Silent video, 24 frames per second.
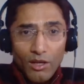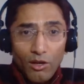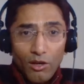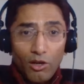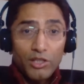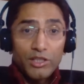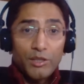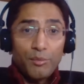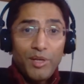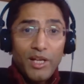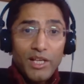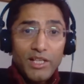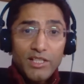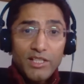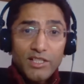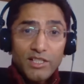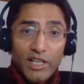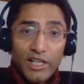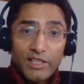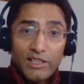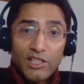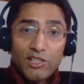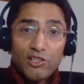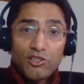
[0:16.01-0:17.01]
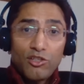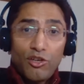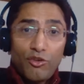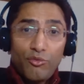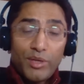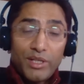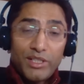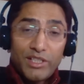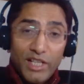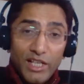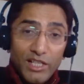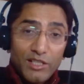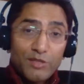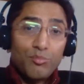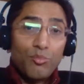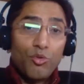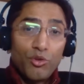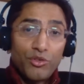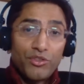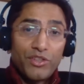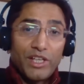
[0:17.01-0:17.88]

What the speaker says: On the plus side, the software does more